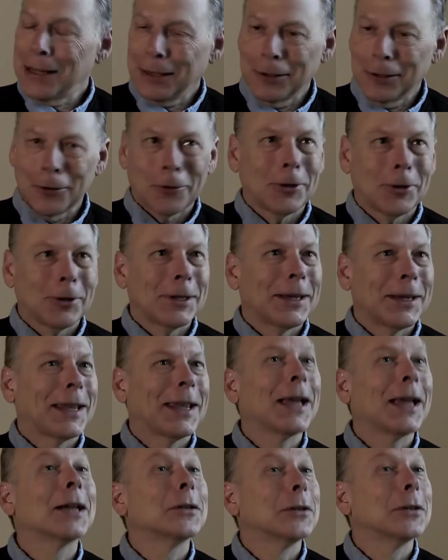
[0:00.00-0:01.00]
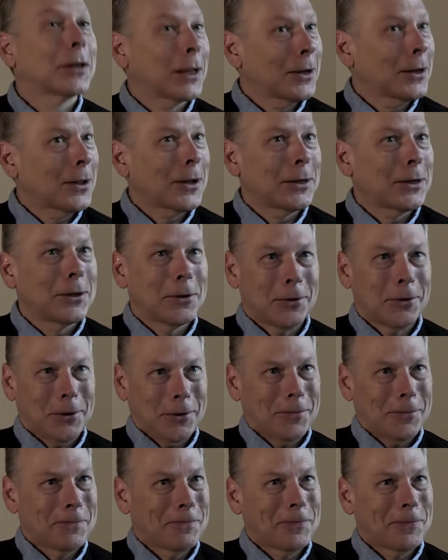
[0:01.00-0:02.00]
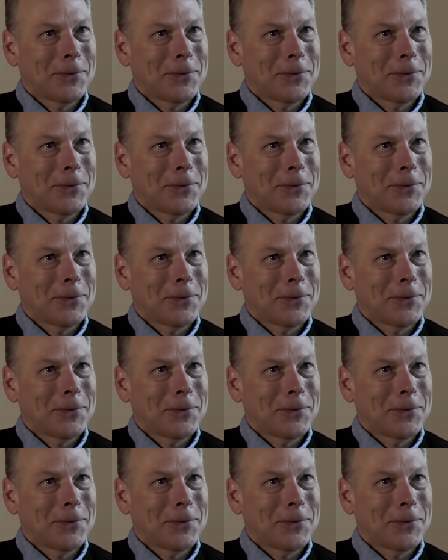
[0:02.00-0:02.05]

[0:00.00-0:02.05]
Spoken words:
They literally cannot hear you.